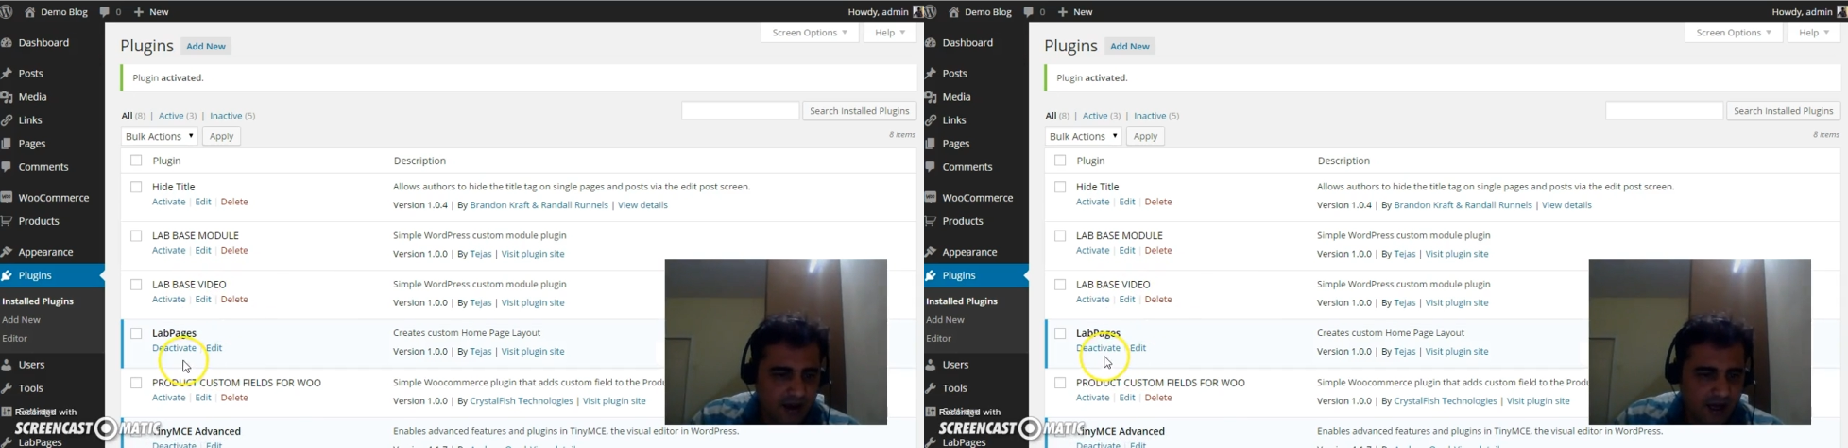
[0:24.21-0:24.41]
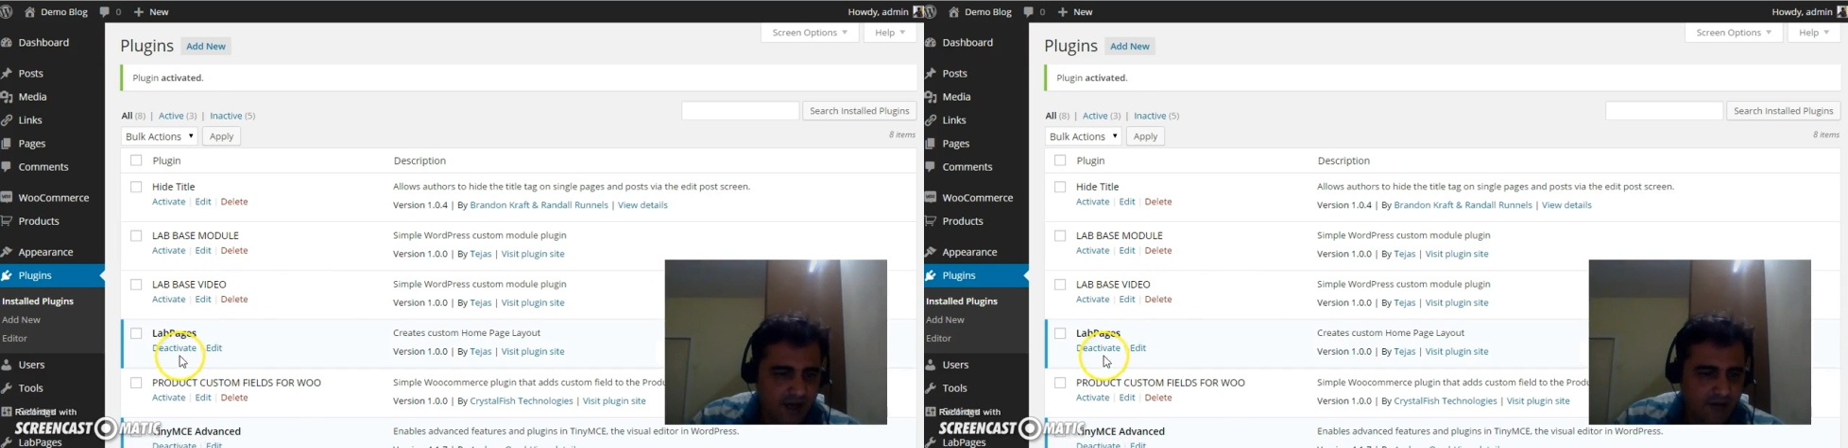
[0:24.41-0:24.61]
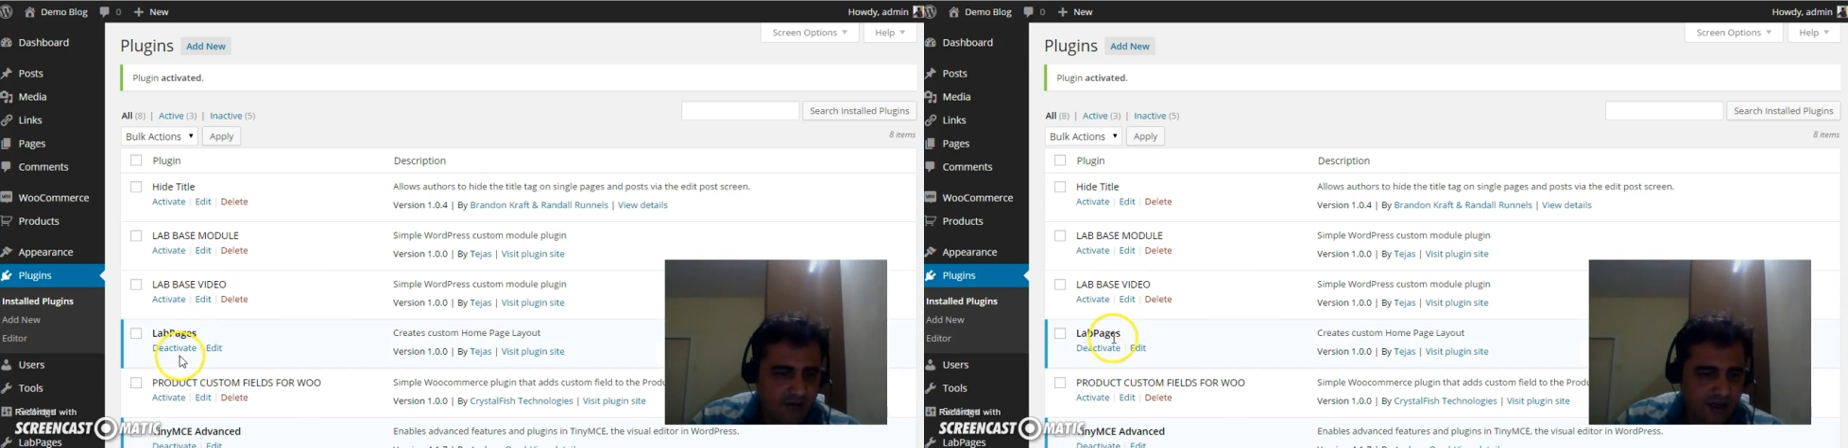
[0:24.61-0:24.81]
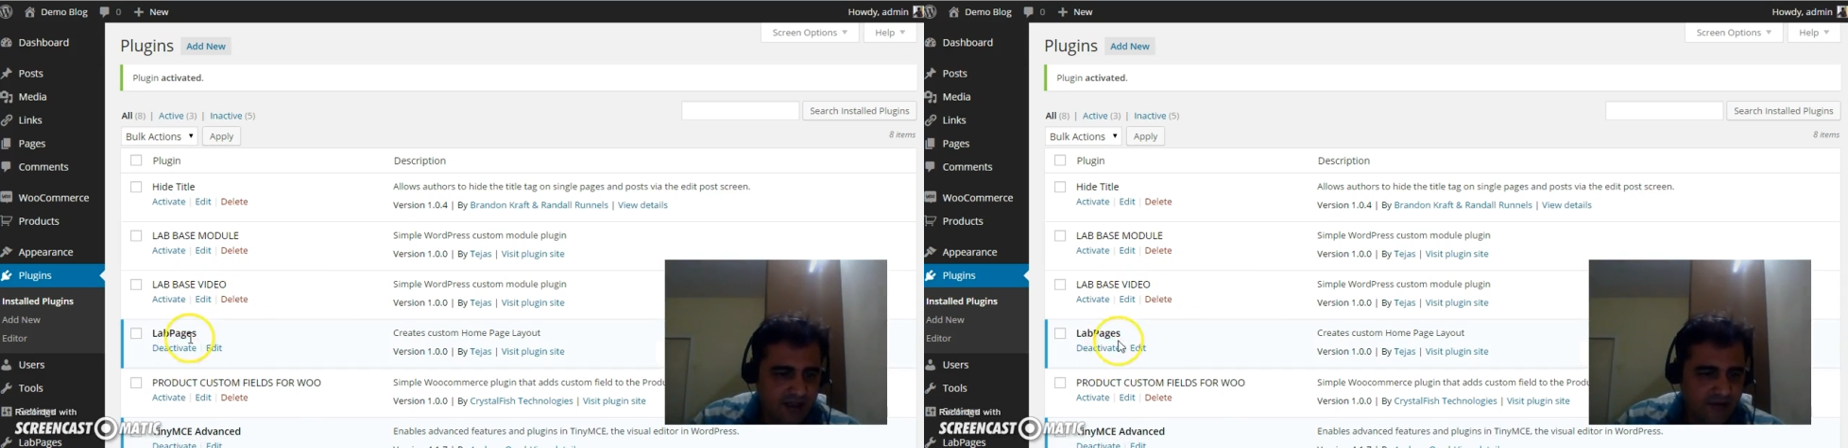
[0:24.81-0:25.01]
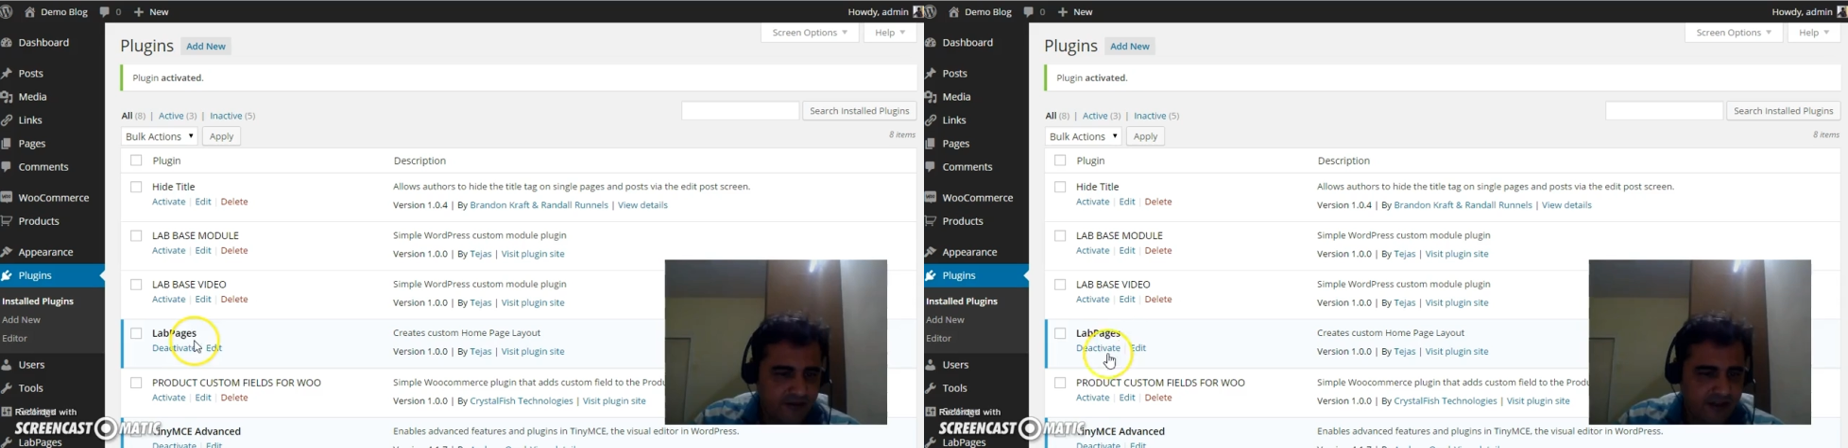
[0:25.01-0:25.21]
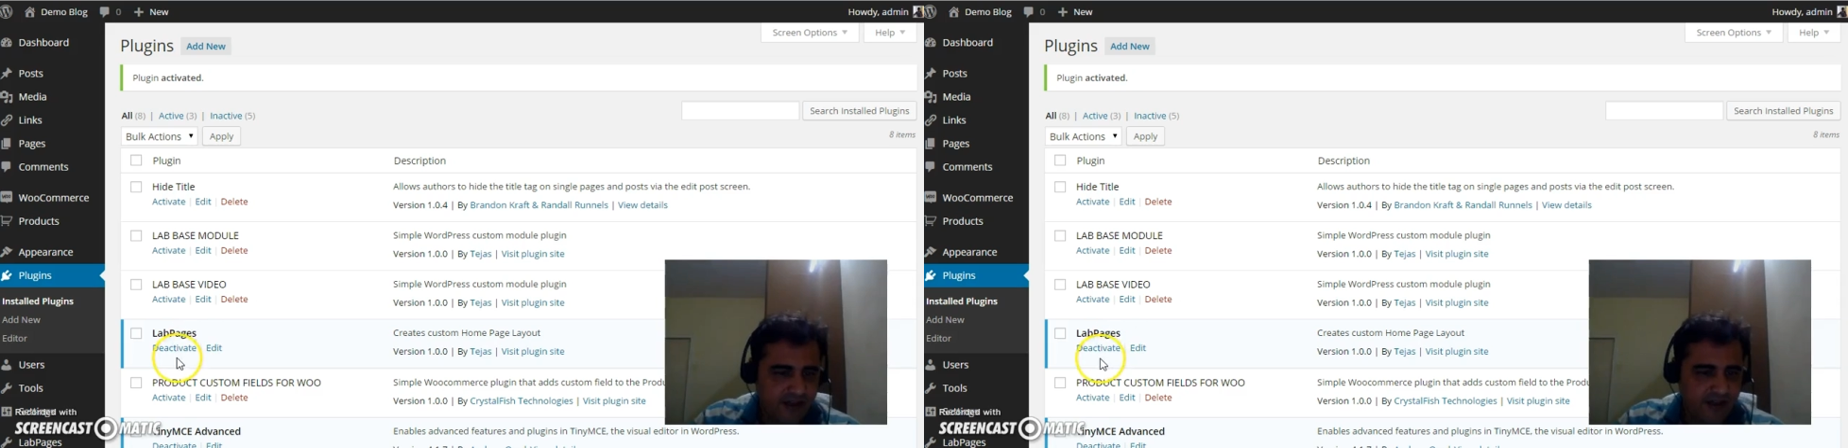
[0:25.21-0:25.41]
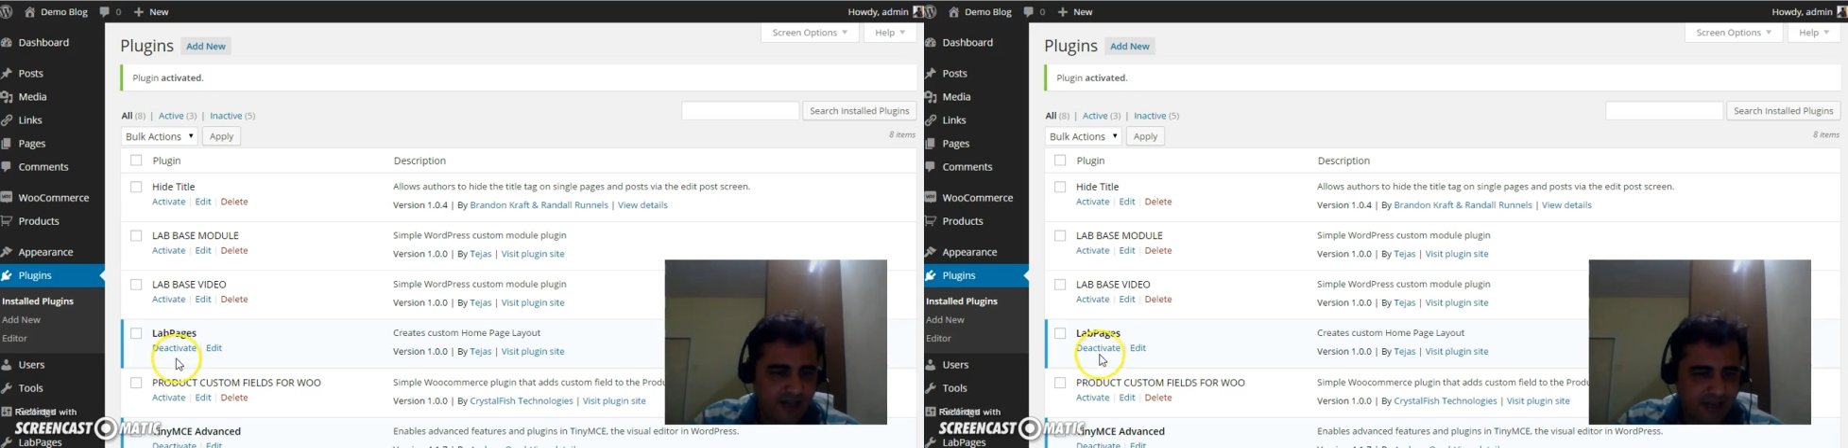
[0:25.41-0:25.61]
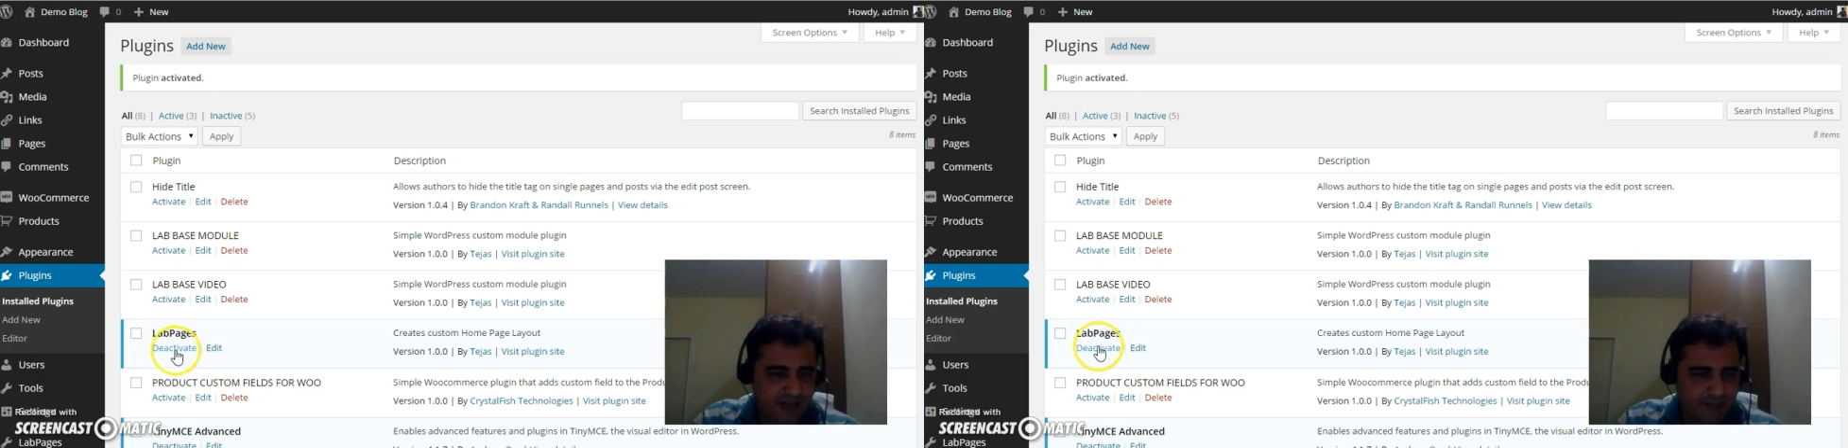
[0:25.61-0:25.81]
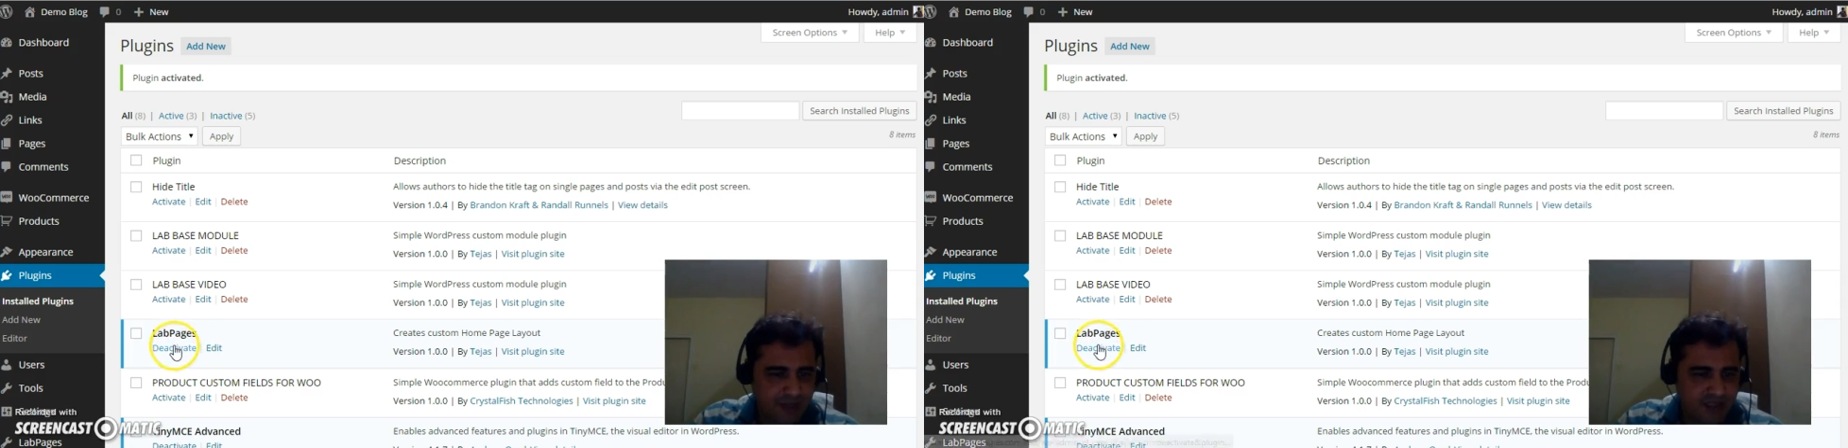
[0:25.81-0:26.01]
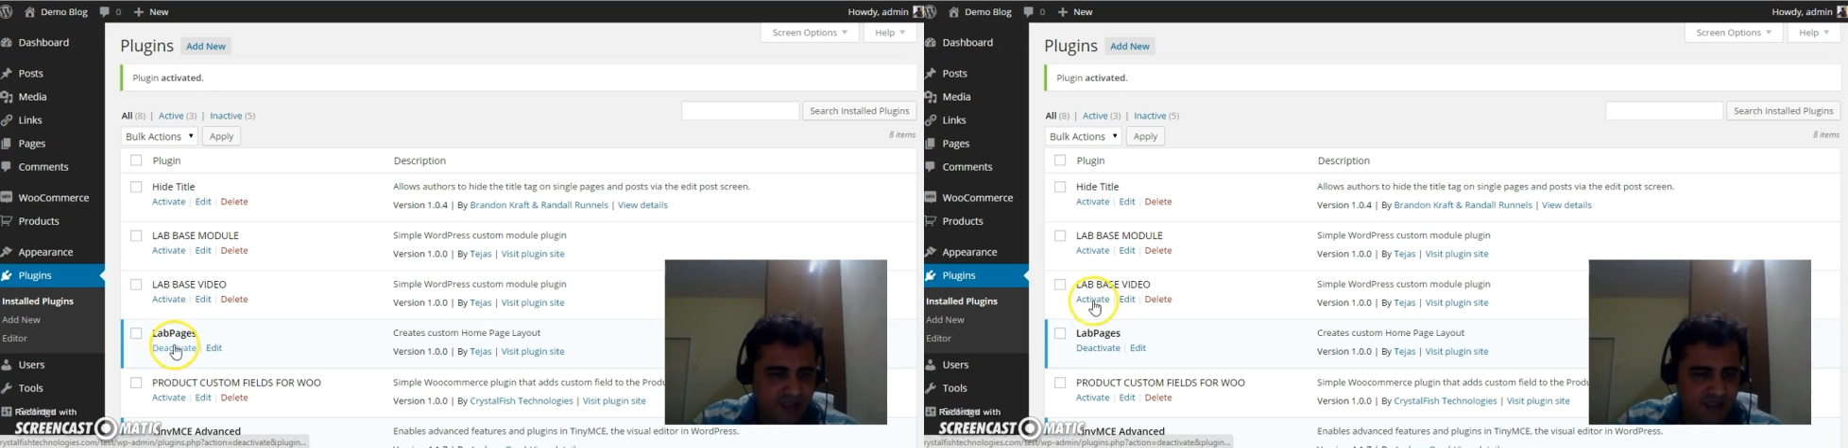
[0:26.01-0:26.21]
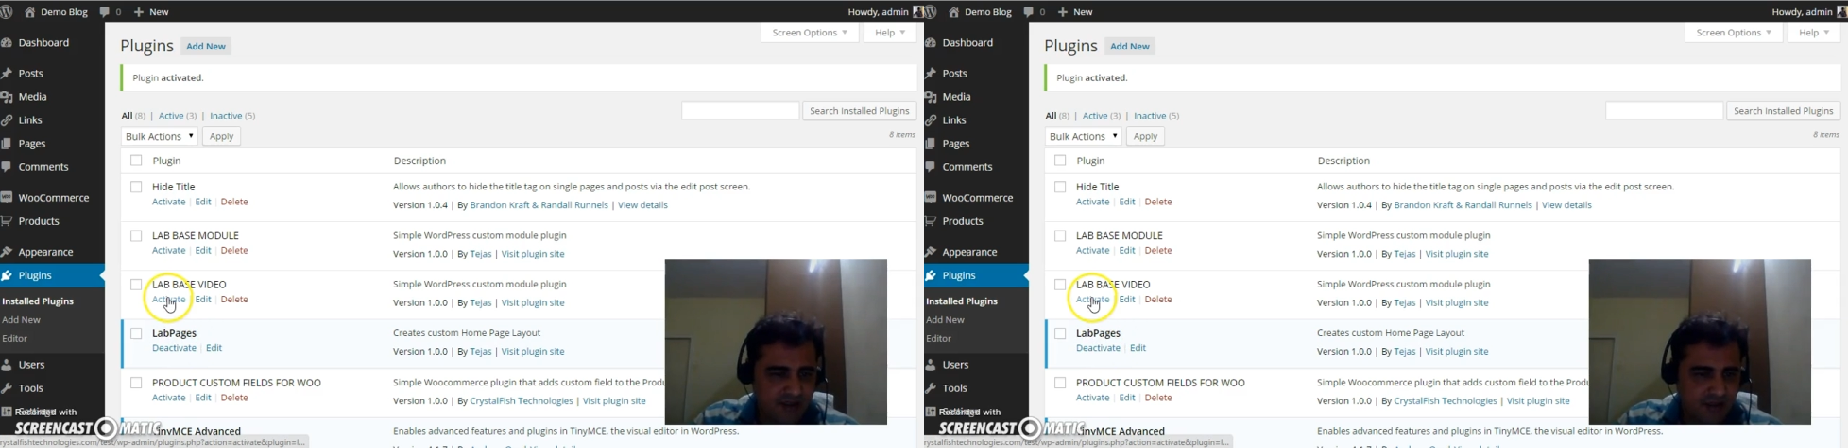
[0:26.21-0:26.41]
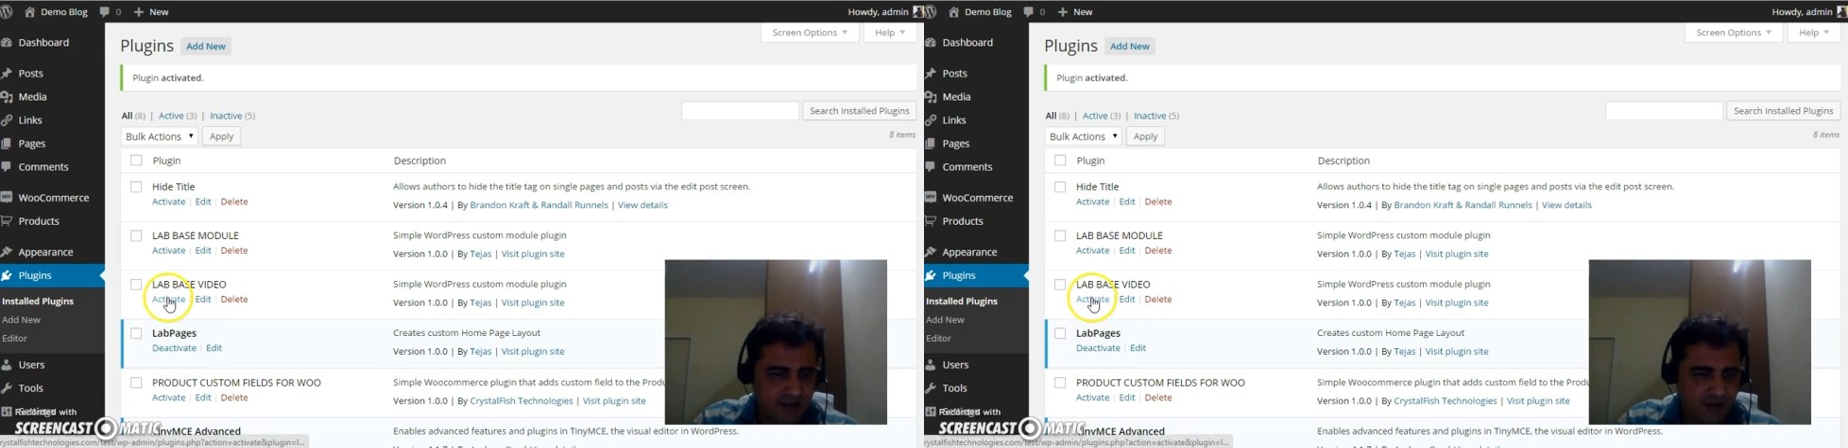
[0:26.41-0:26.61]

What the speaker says: I have activated LabPages.